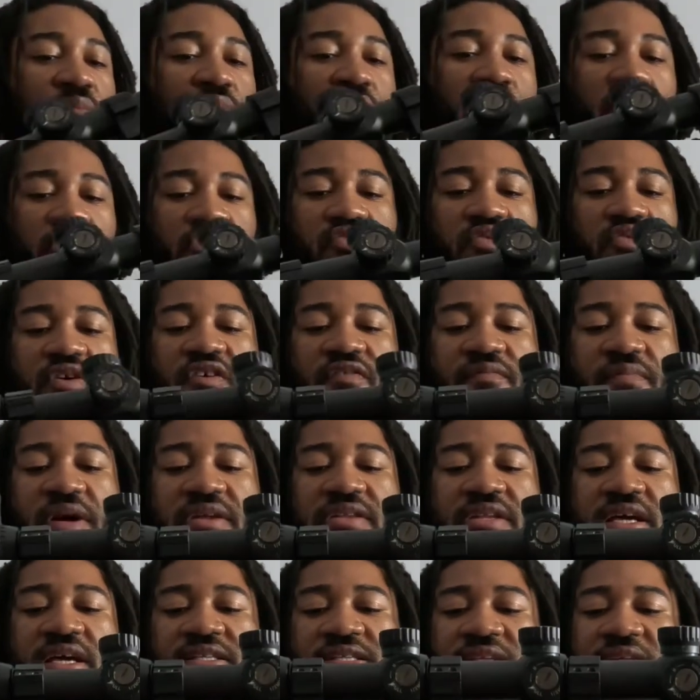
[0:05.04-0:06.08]
Mark 12, my
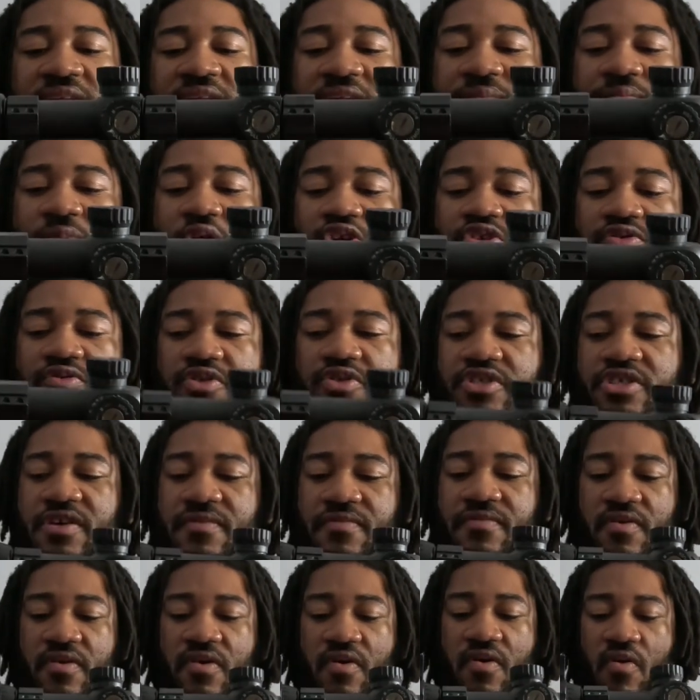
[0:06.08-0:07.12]
designated
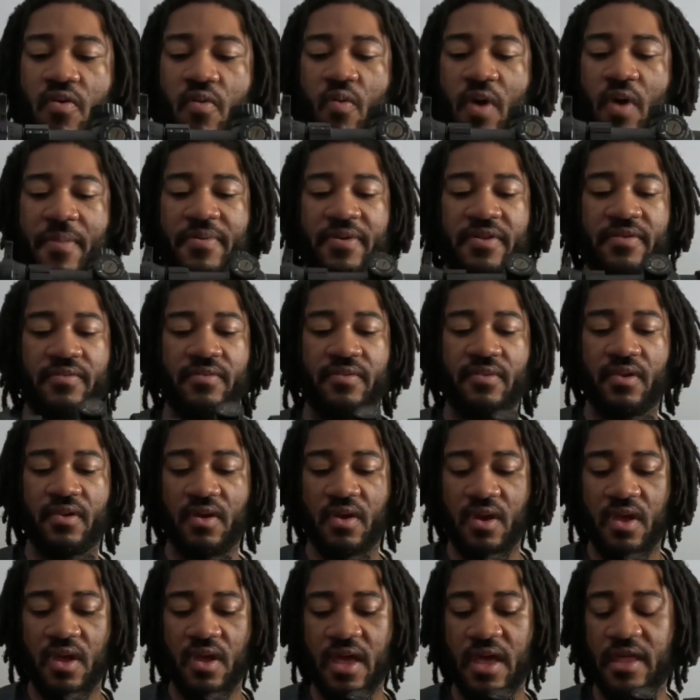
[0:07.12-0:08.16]
marksmanship weapon,
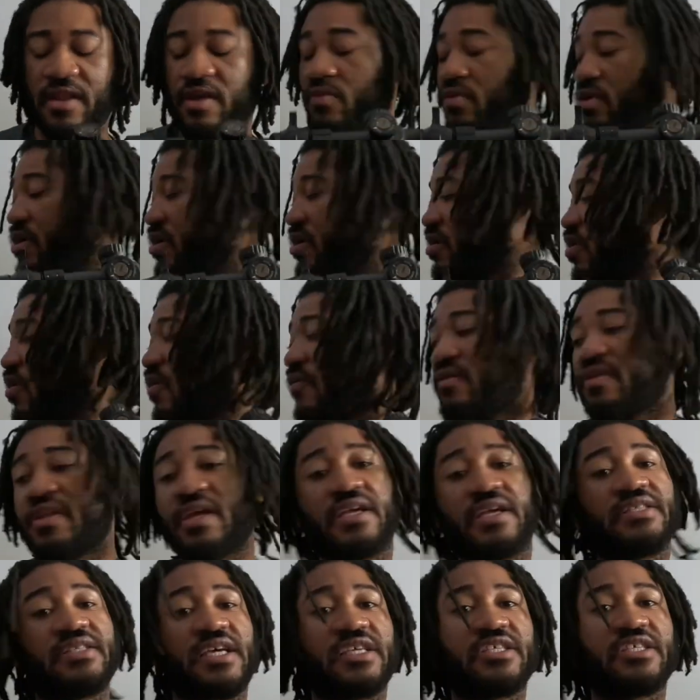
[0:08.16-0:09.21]
and then we're gonna go over the
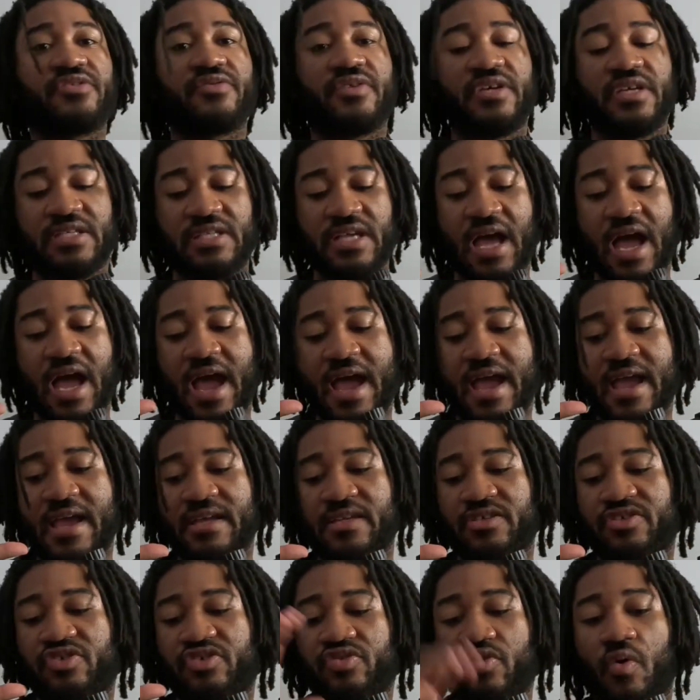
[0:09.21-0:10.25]
accessories I
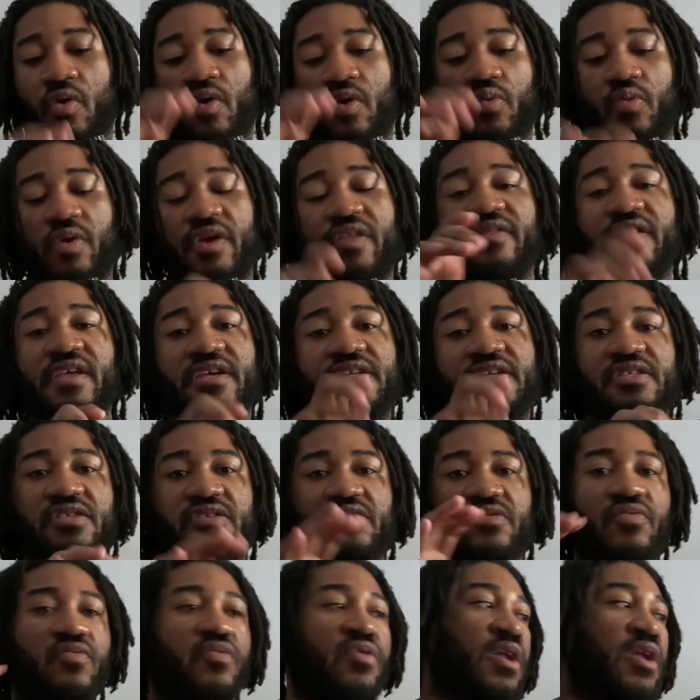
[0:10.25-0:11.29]
store with
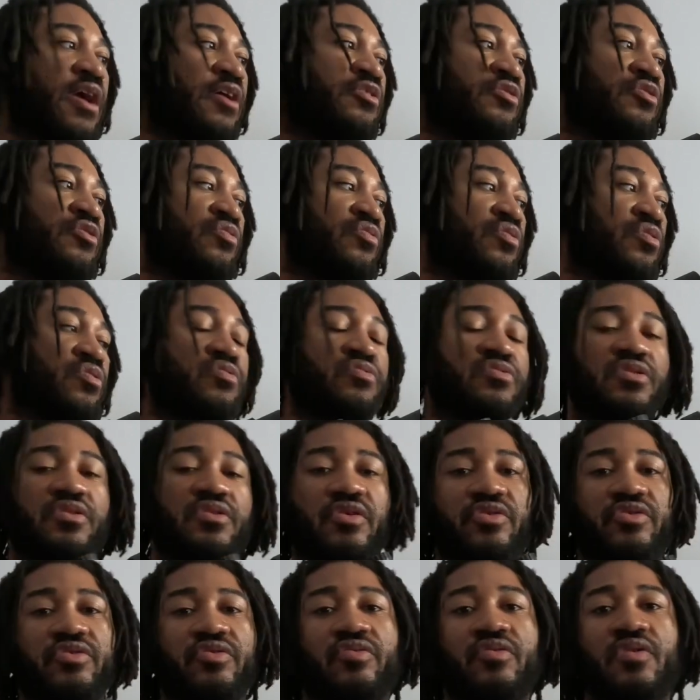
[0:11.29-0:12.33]
this when I do use it
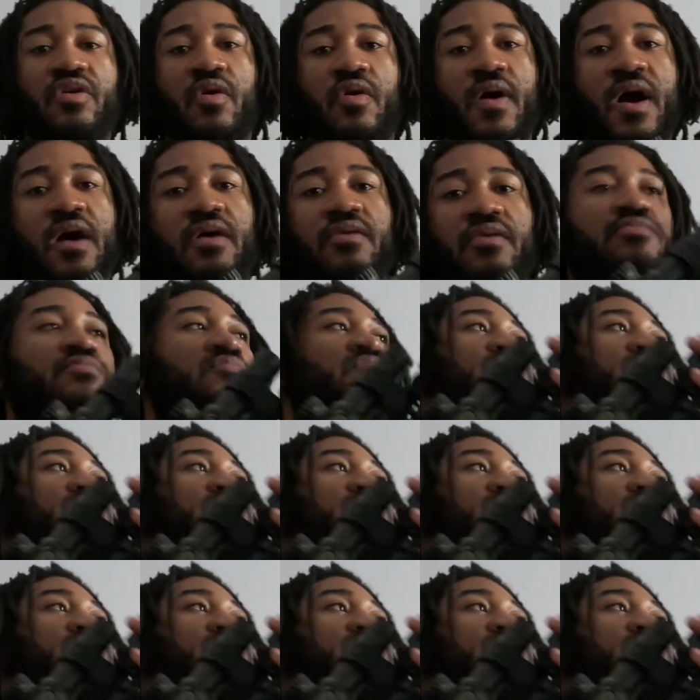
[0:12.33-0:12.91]
or do go out.